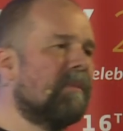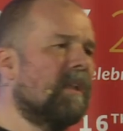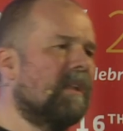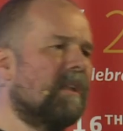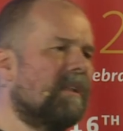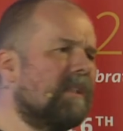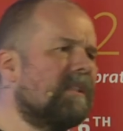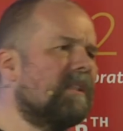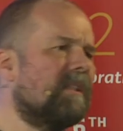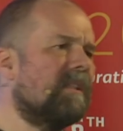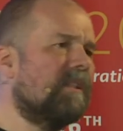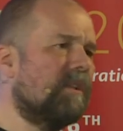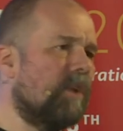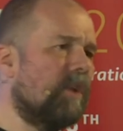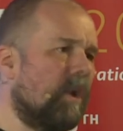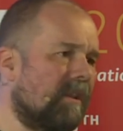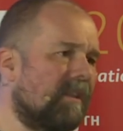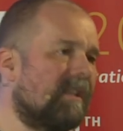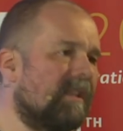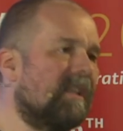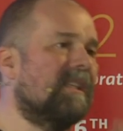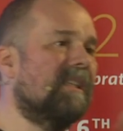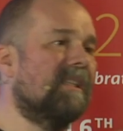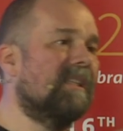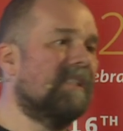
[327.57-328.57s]
This is
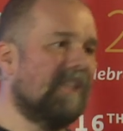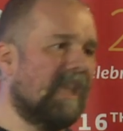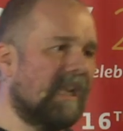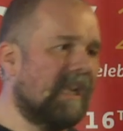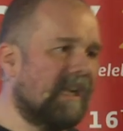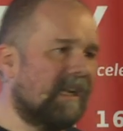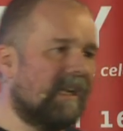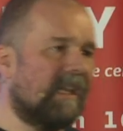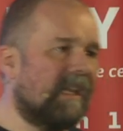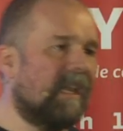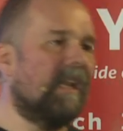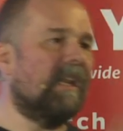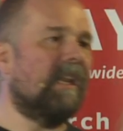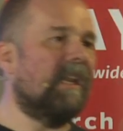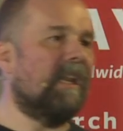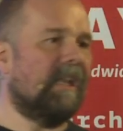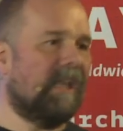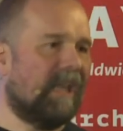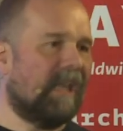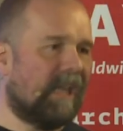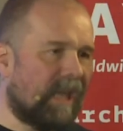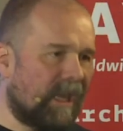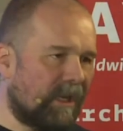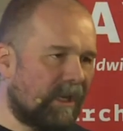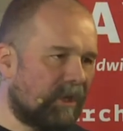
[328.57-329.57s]
not necessarily an
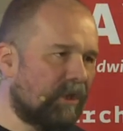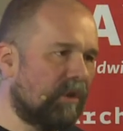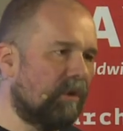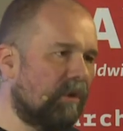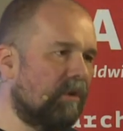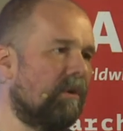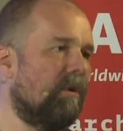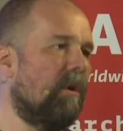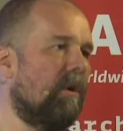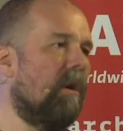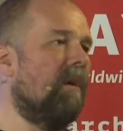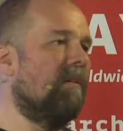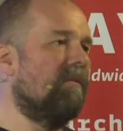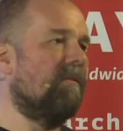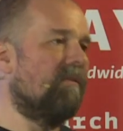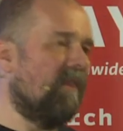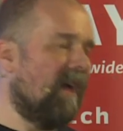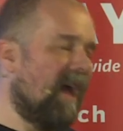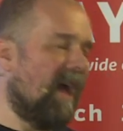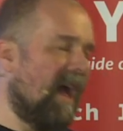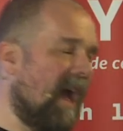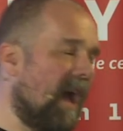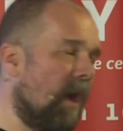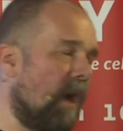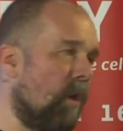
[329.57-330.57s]
indication of
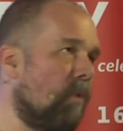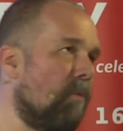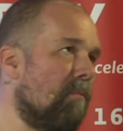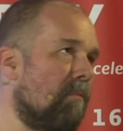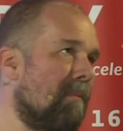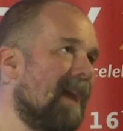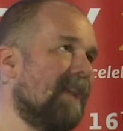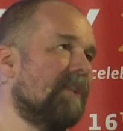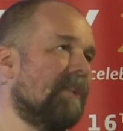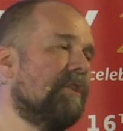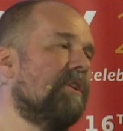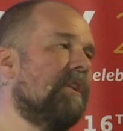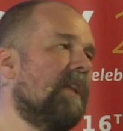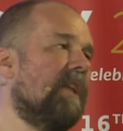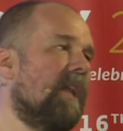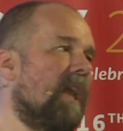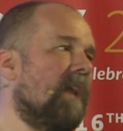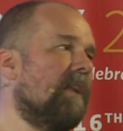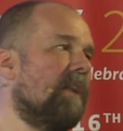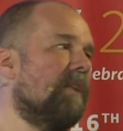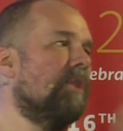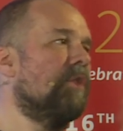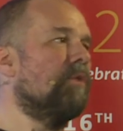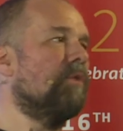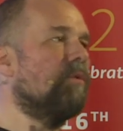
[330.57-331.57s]
how much they
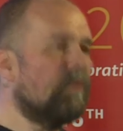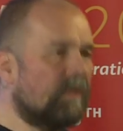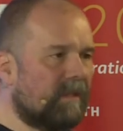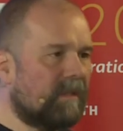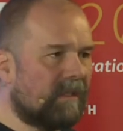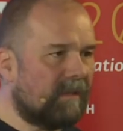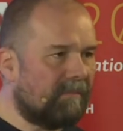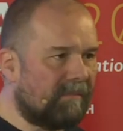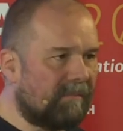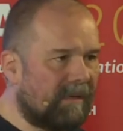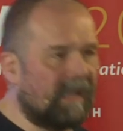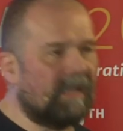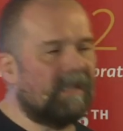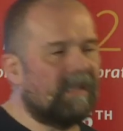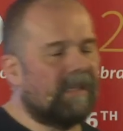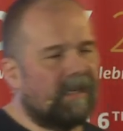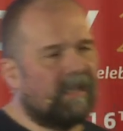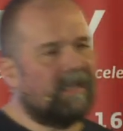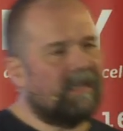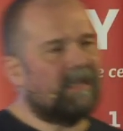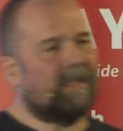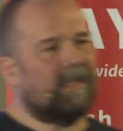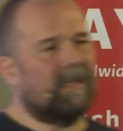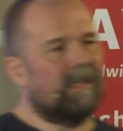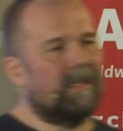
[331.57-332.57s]
are used, but at
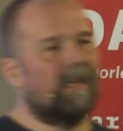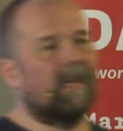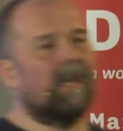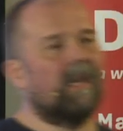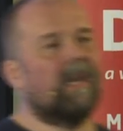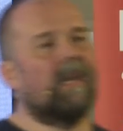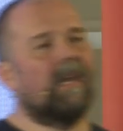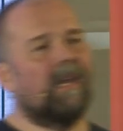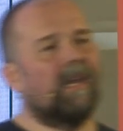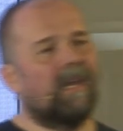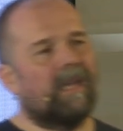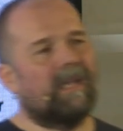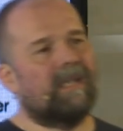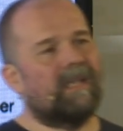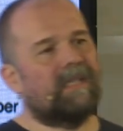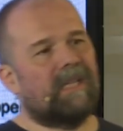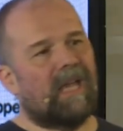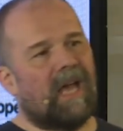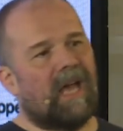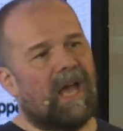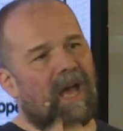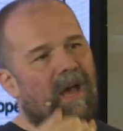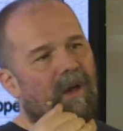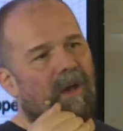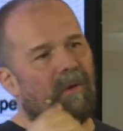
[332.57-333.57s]
least it's
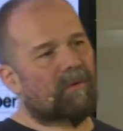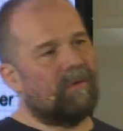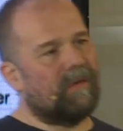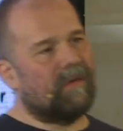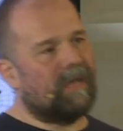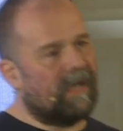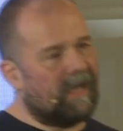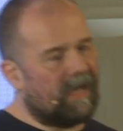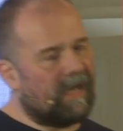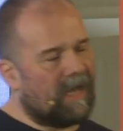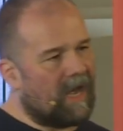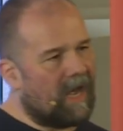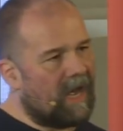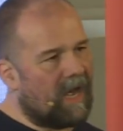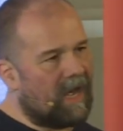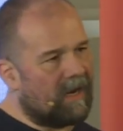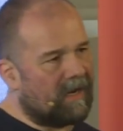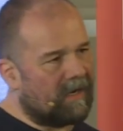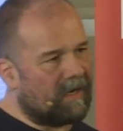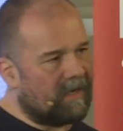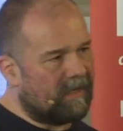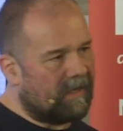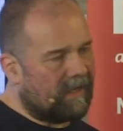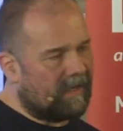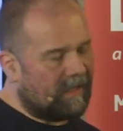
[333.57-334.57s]
how they
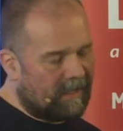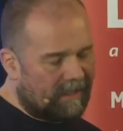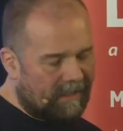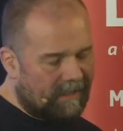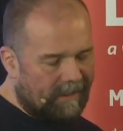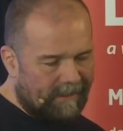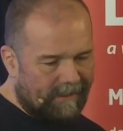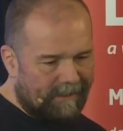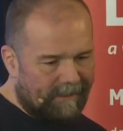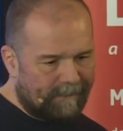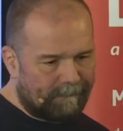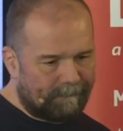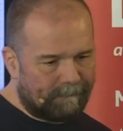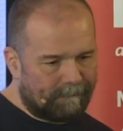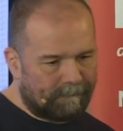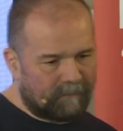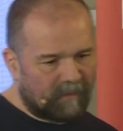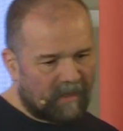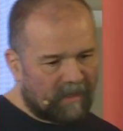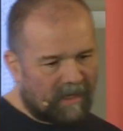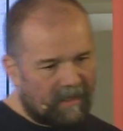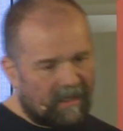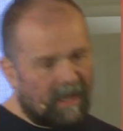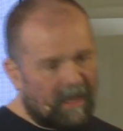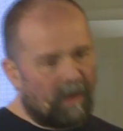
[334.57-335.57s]
are
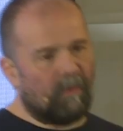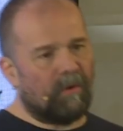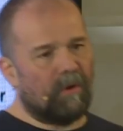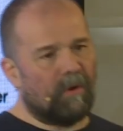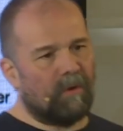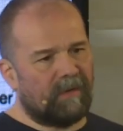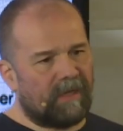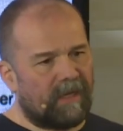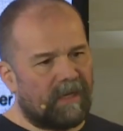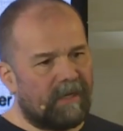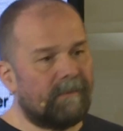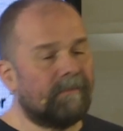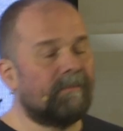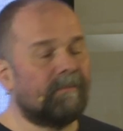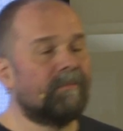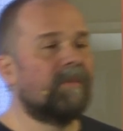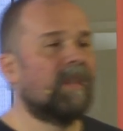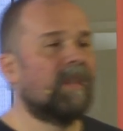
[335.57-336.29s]
downloaded.